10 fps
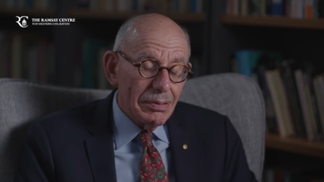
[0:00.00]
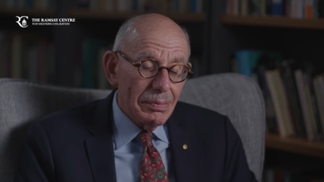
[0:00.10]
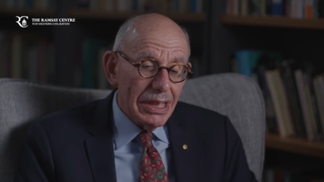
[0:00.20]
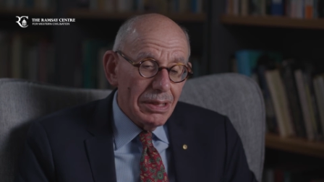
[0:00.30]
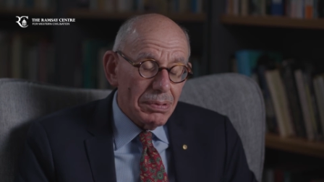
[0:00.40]

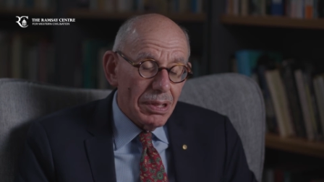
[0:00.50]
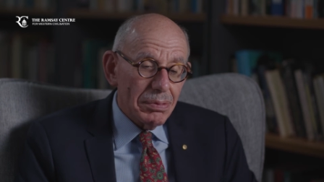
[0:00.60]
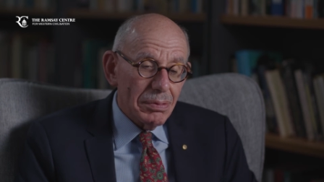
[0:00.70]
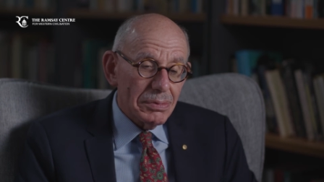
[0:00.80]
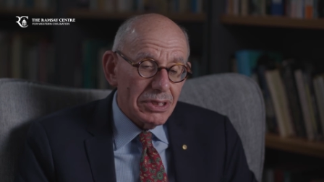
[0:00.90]
many
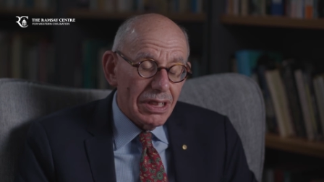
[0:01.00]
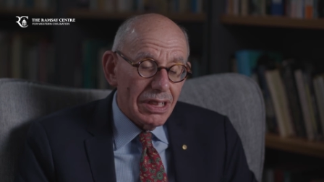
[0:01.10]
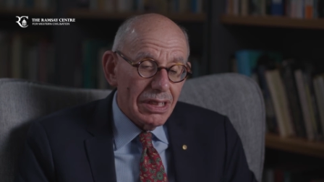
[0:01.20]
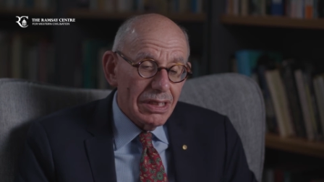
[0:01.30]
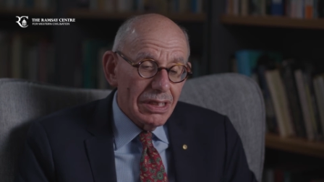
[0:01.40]
problems
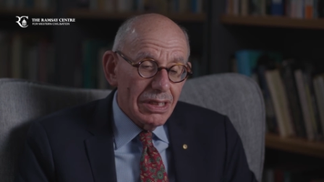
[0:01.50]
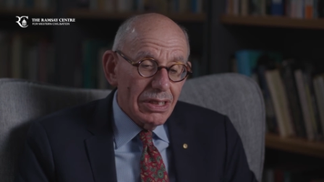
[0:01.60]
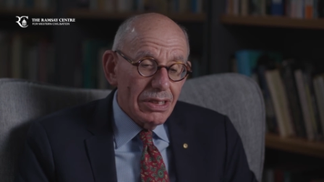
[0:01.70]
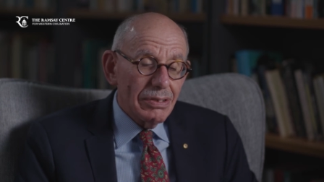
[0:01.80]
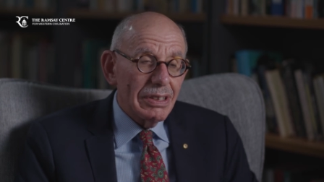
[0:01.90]
are
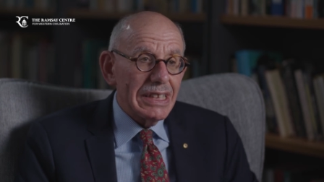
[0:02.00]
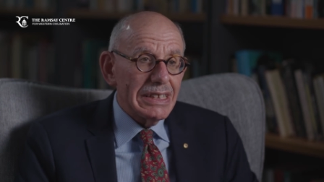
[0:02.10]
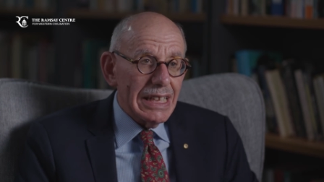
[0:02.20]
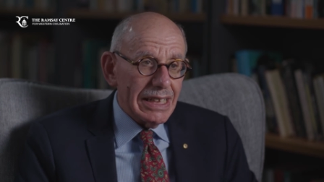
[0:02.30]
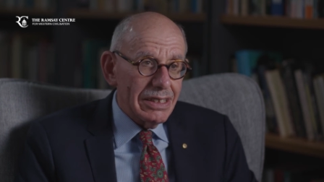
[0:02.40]
really
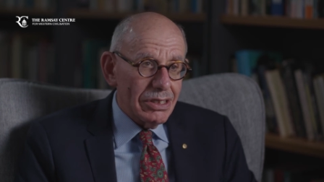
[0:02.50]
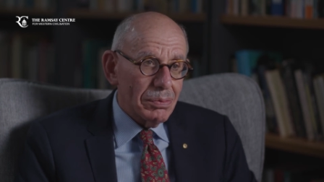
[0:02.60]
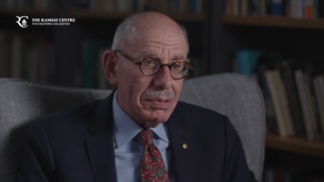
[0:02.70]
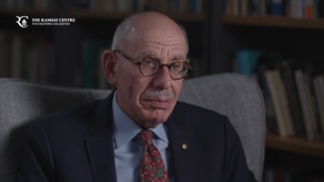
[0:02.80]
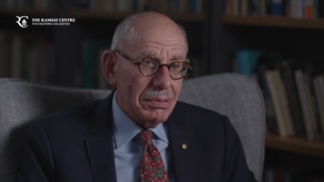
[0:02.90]

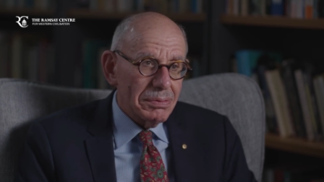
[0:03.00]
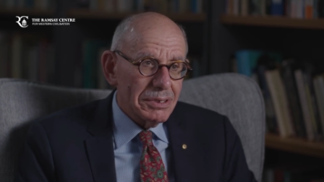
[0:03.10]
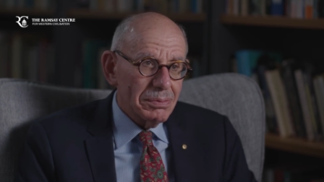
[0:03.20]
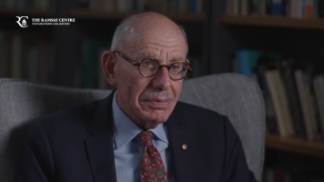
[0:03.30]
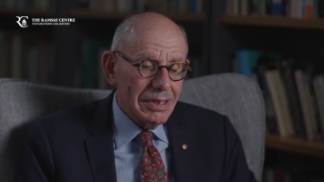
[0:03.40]
technical problems,